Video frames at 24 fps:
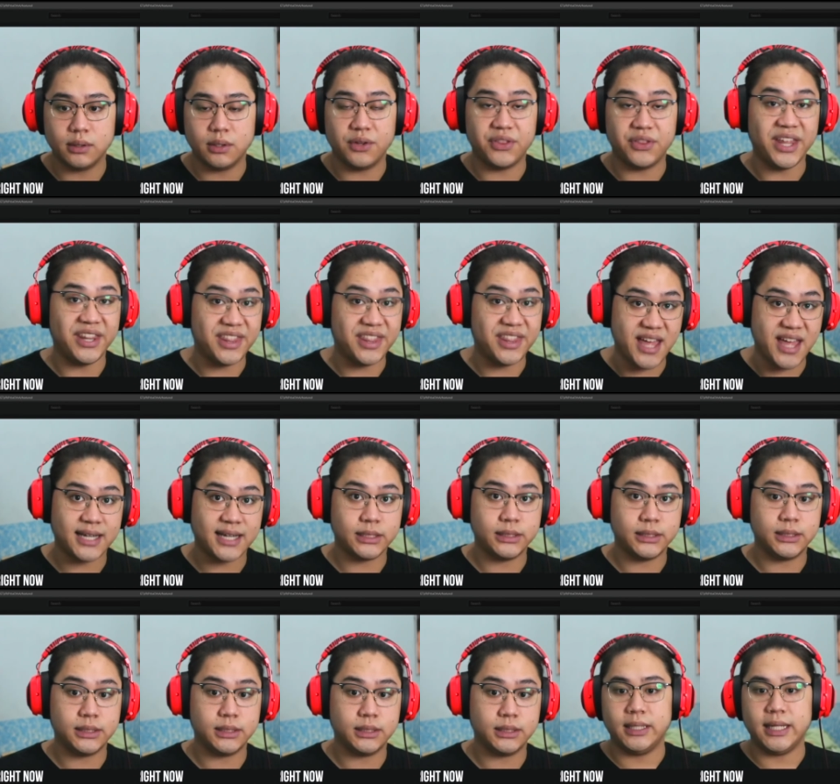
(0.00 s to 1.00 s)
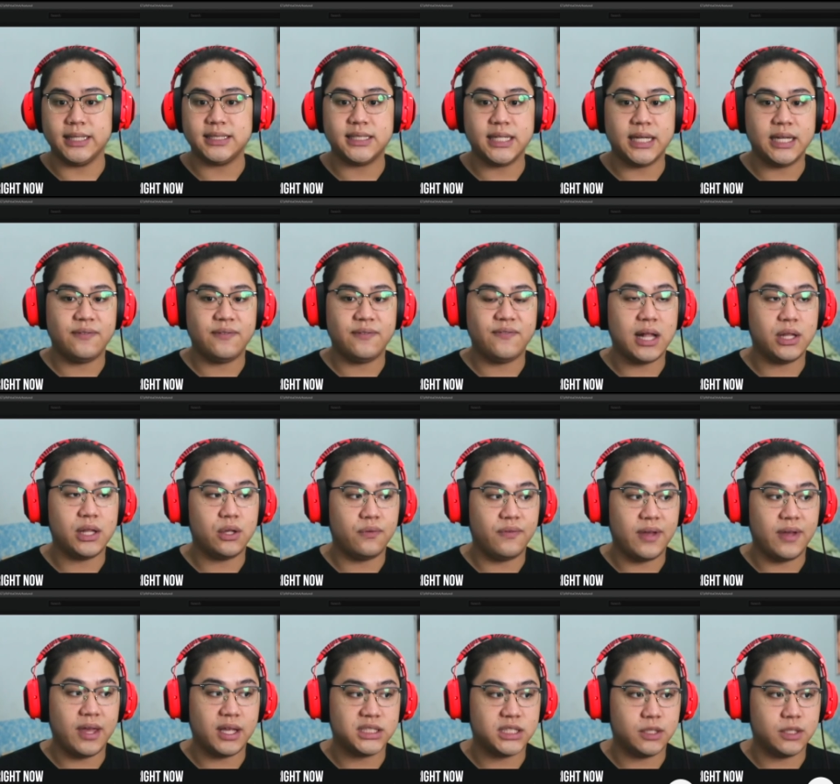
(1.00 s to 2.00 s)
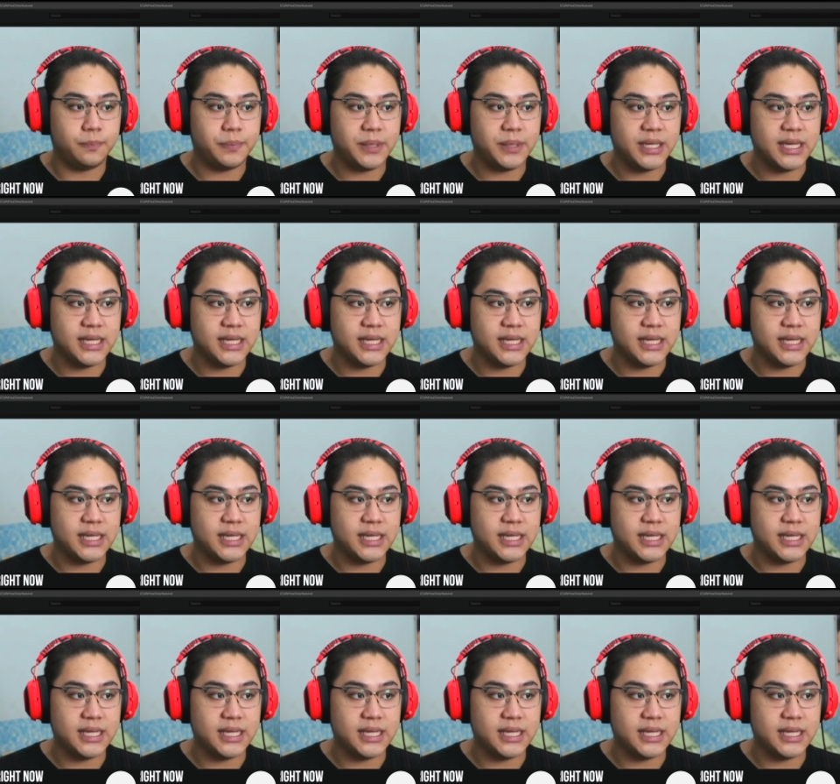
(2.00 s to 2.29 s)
than that. Let's say the value of SLP is